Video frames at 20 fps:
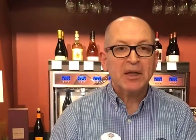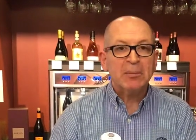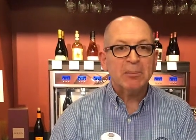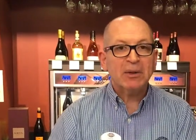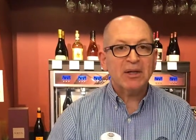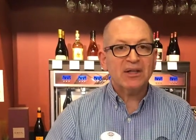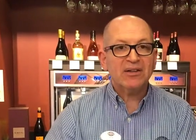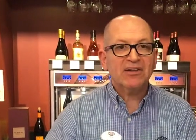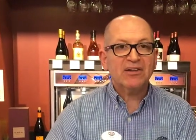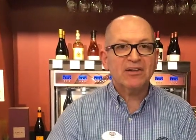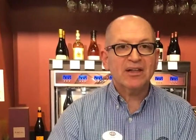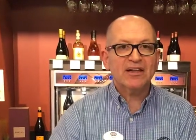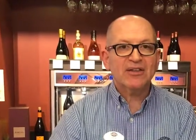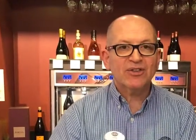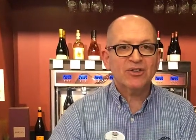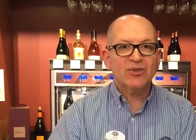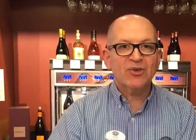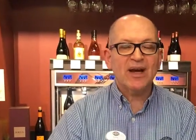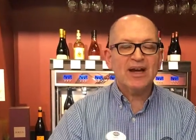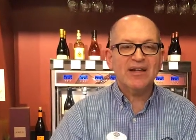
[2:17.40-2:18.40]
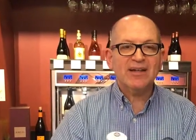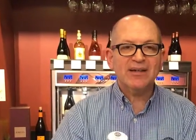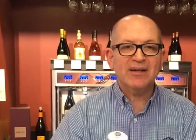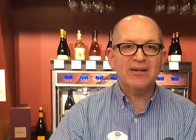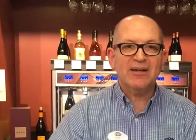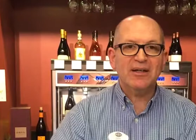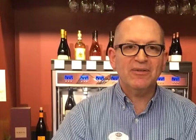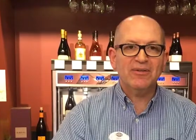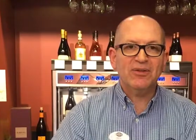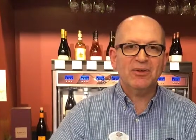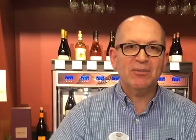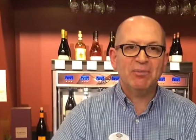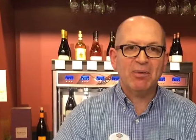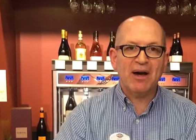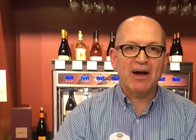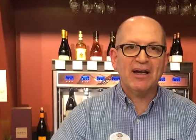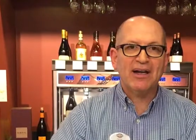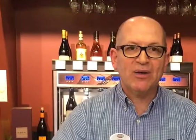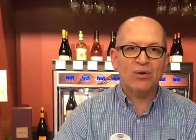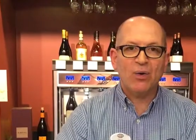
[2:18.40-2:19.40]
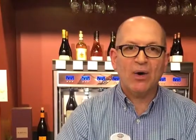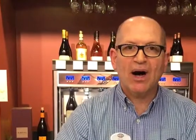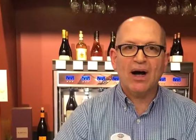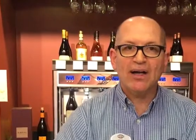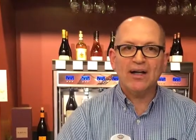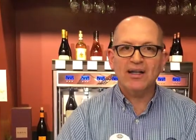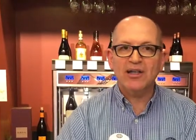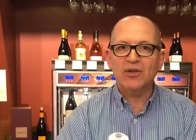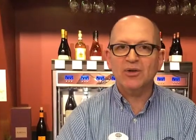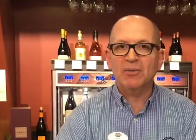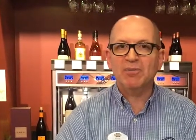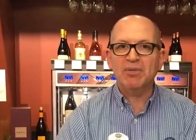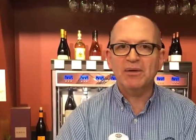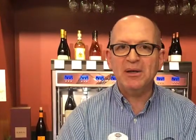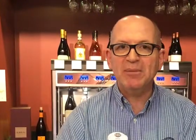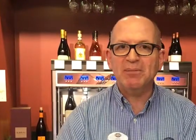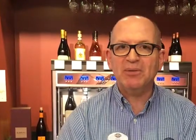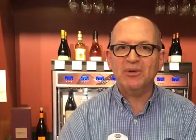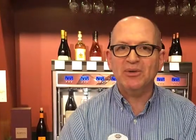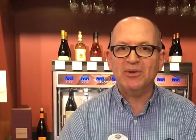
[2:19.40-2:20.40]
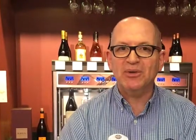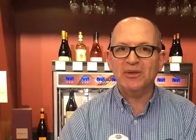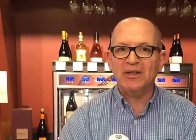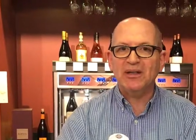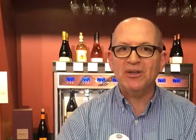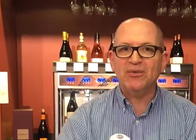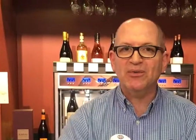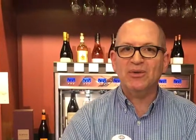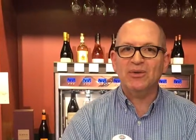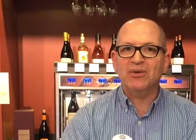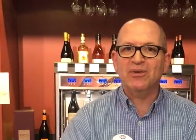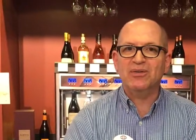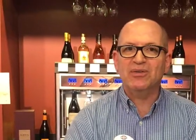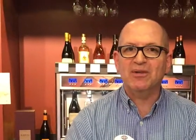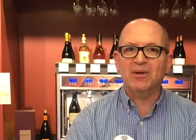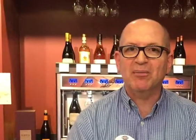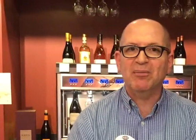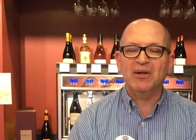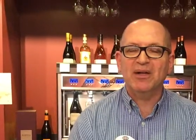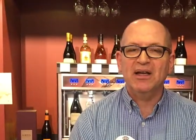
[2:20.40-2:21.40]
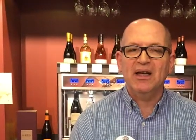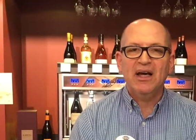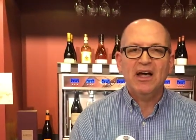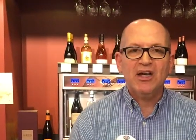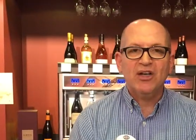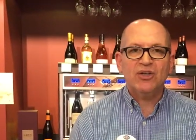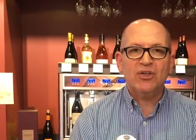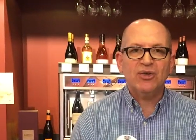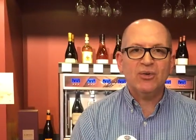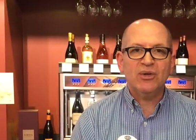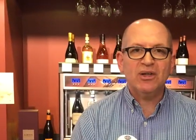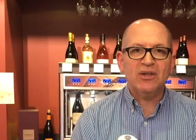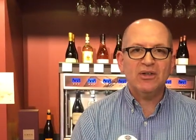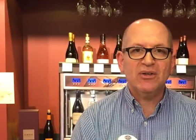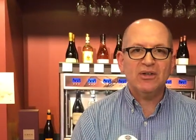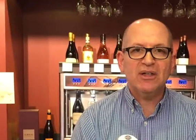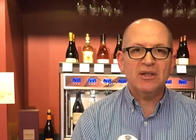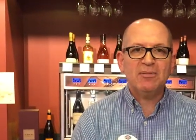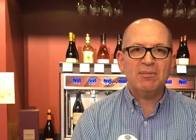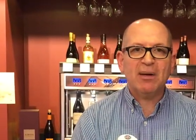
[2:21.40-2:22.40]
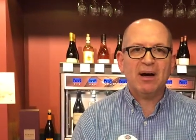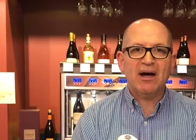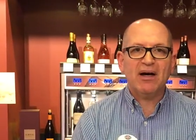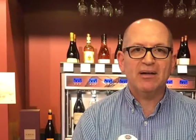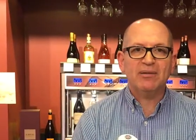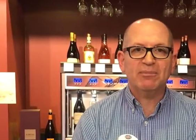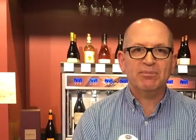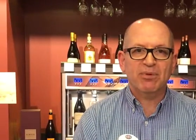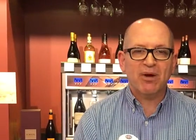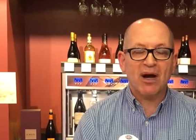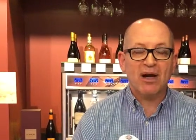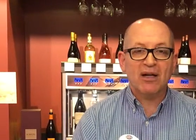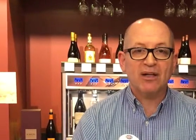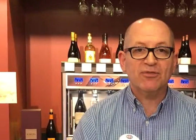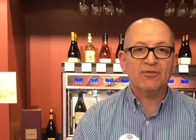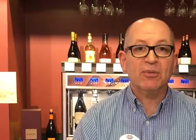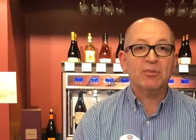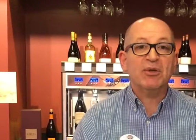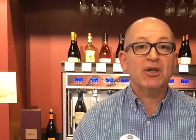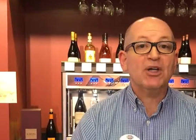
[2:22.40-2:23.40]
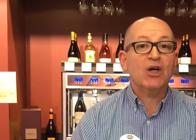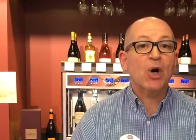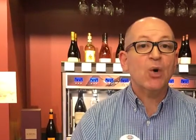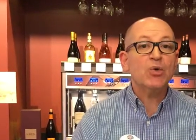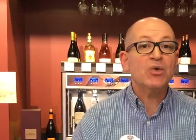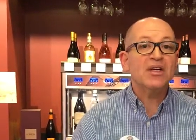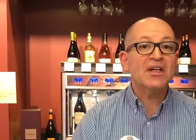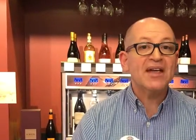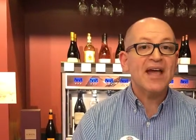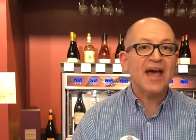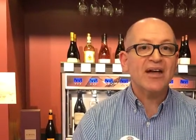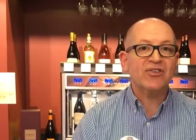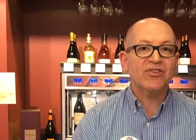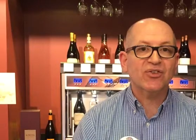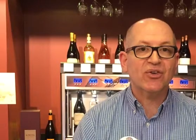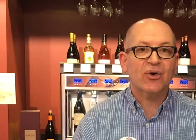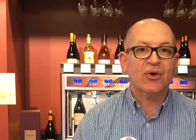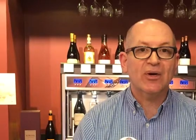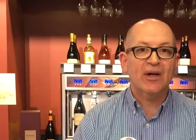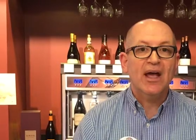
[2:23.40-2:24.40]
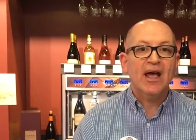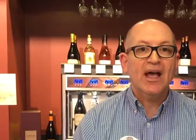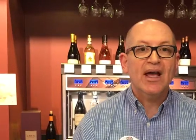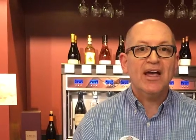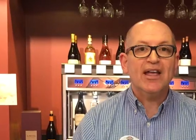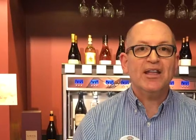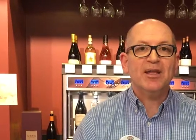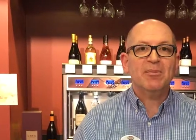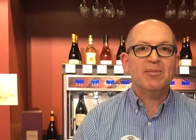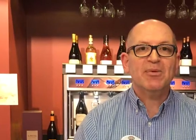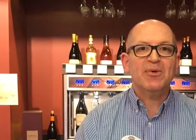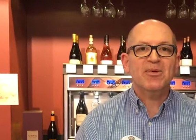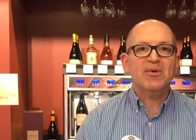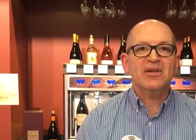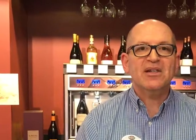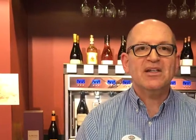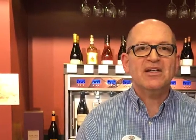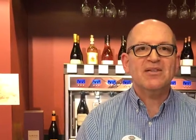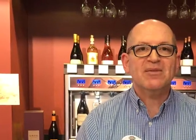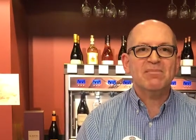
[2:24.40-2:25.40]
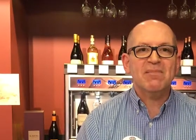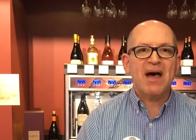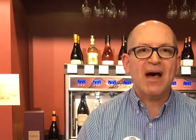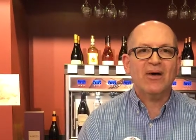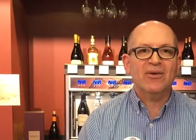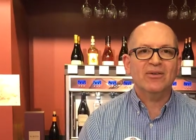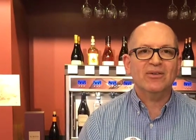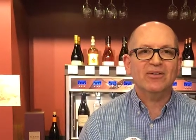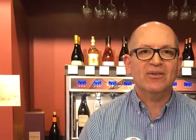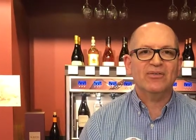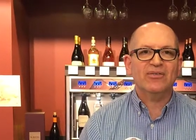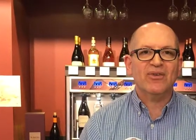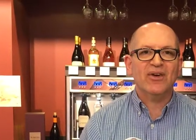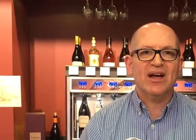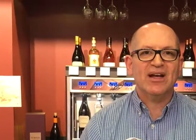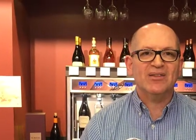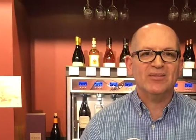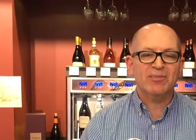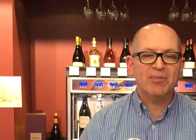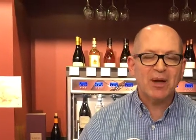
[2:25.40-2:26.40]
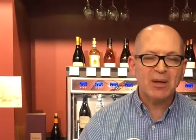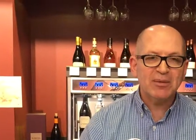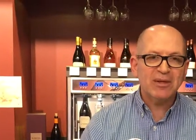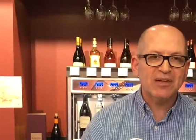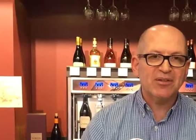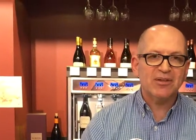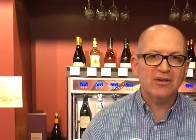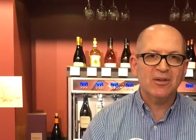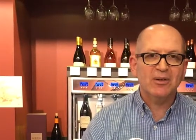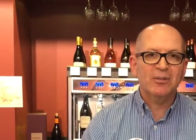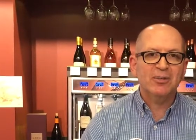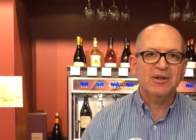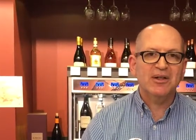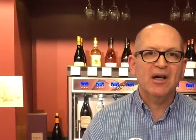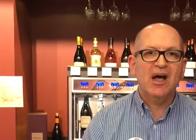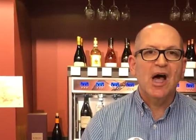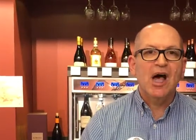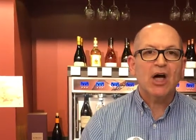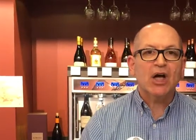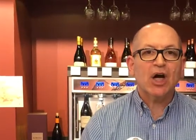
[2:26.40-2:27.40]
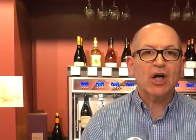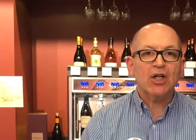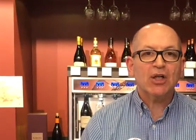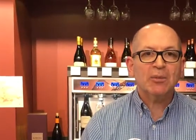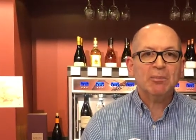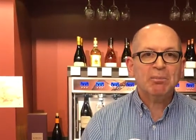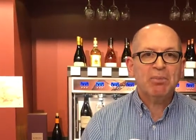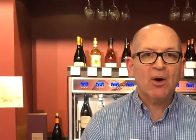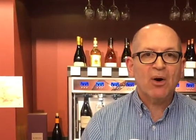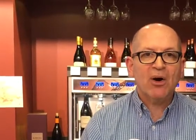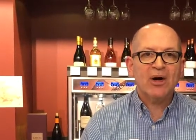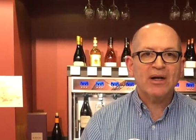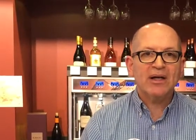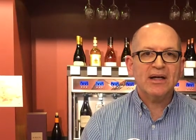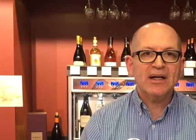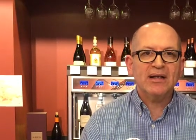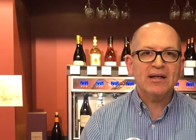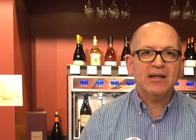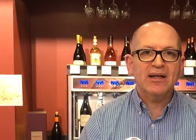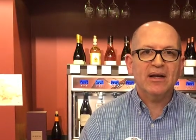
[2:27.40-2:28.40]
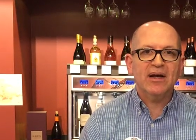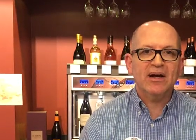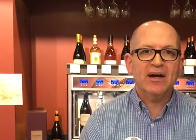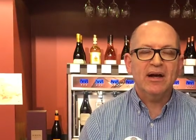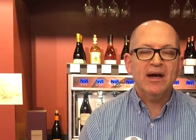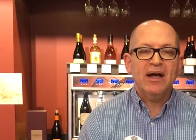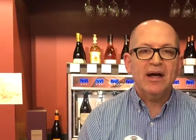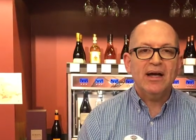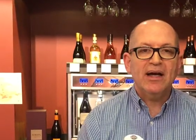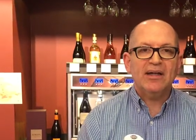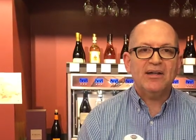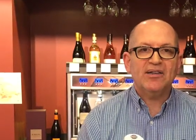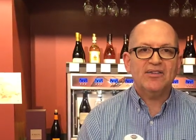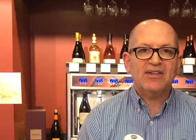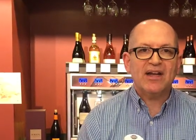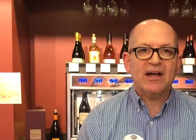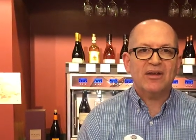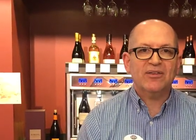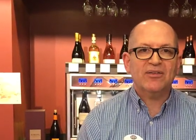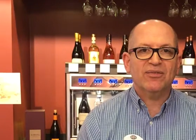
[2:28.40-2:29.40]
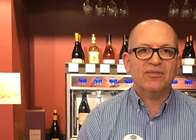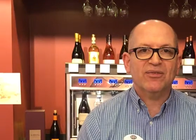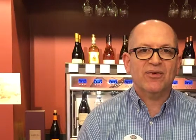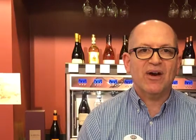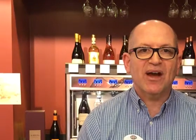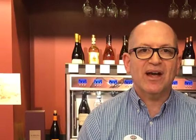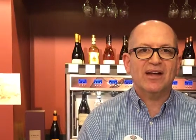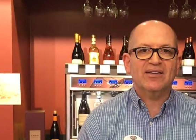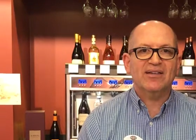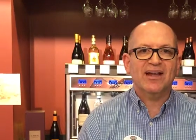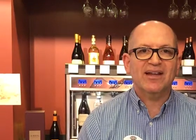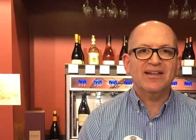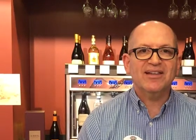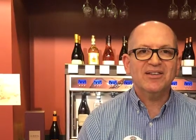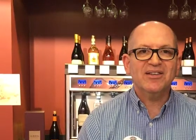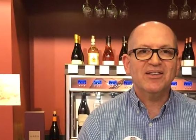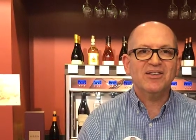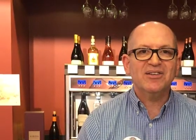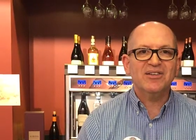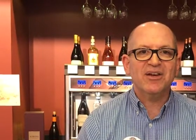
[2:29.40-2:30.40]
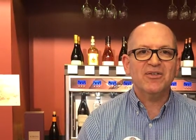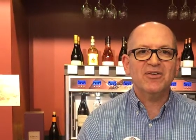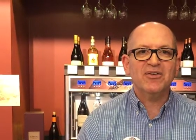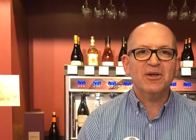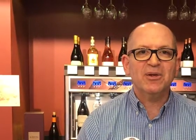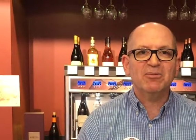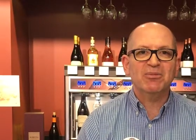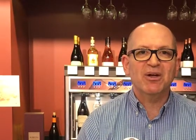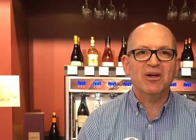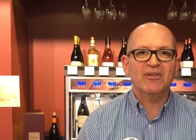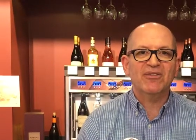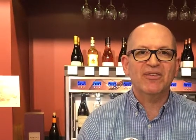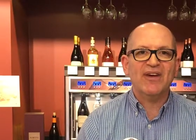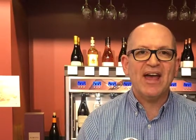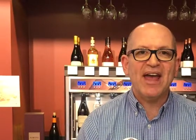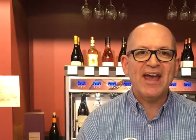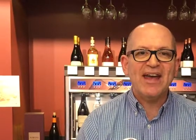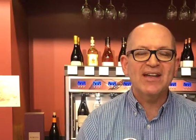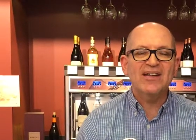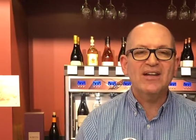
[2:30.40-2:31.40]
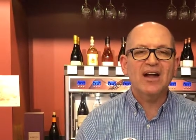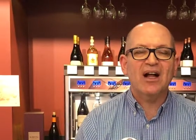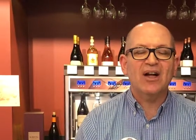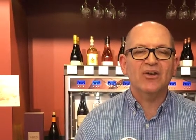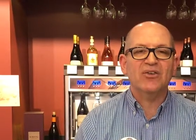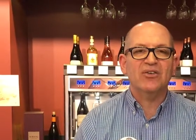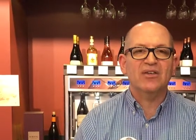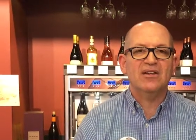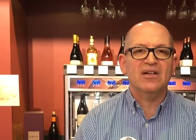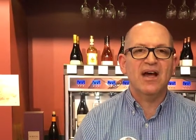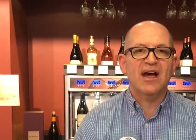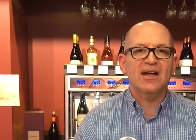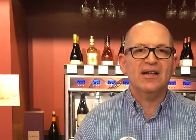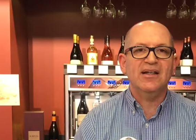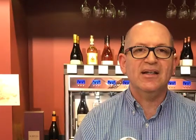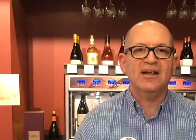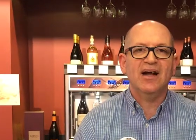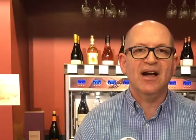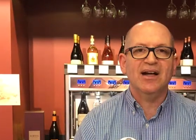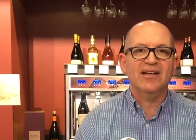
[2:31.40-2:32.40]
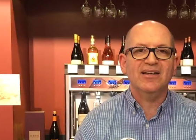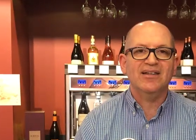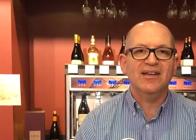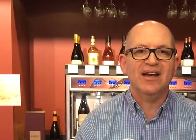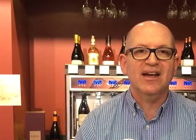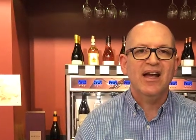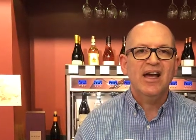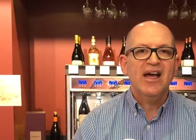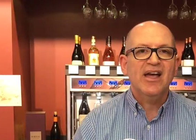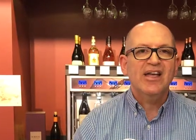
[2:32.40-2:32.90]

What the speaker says: But it's great to, if you're buying quantity or people, to introduce somebody to a unique product from the Côte de Gascogne in the Pyrenees Mountains of France. Probably has a little bit of Colombard in there in the south of France. And this is a Sauvignon Blanc for $8.99.